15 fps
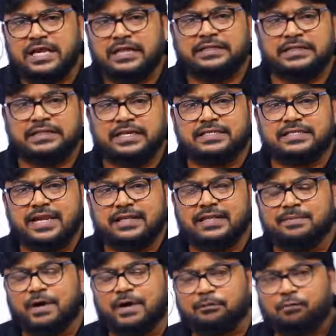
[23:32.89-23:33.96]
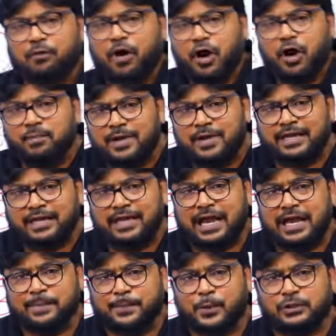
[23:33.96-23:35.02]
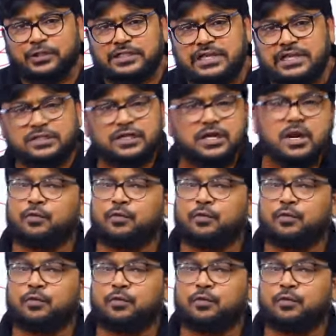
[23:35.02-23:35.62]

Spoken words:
This is nothing but formulating hypothesis.